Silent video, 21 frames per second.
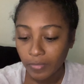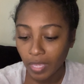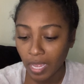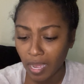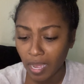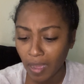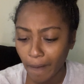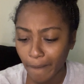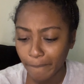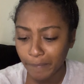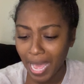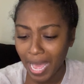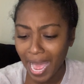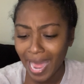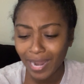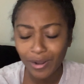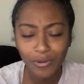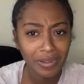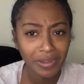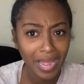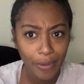Um, I
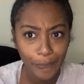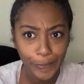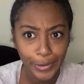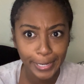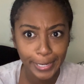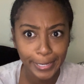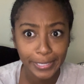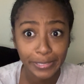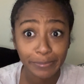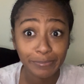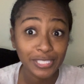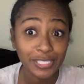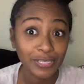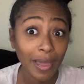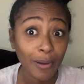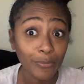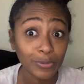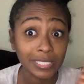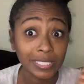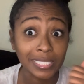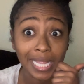don't got one of them, so I
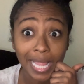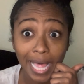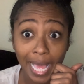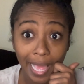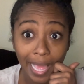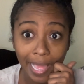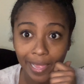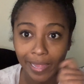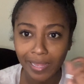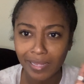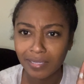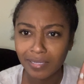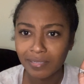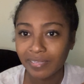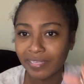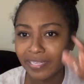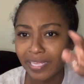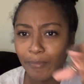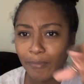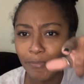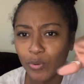was like,
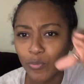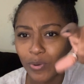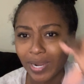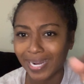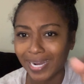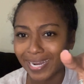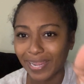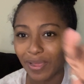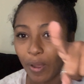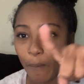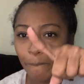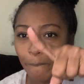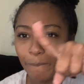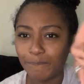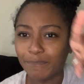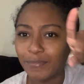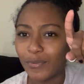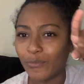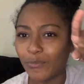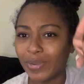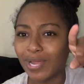give me one of them.
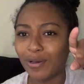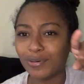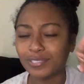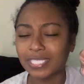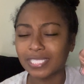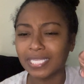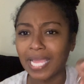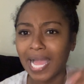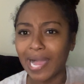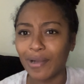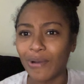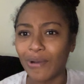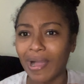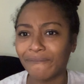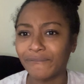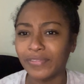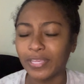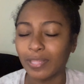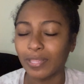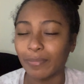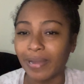We gonna see how I
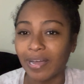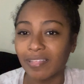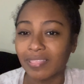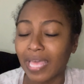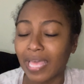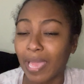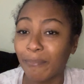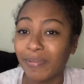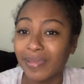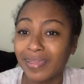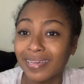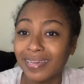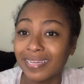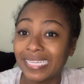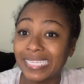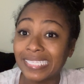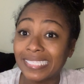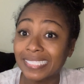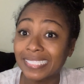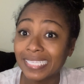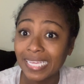feel about that
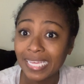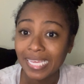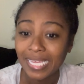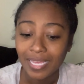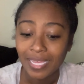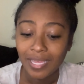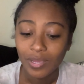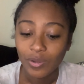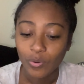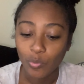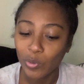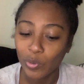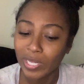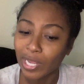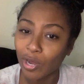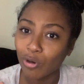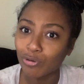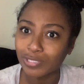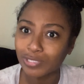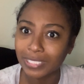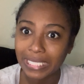because we
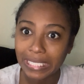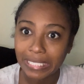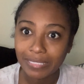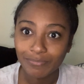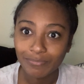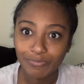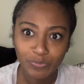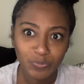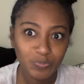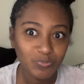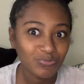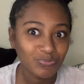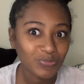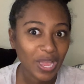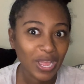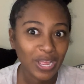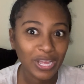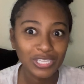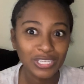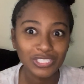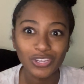gonna see.
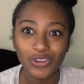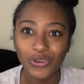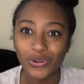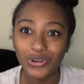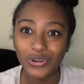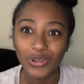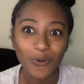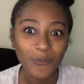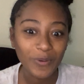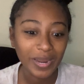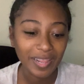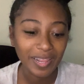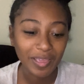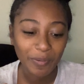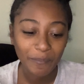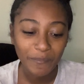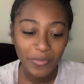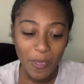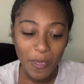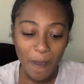Cause your girl don't wear them.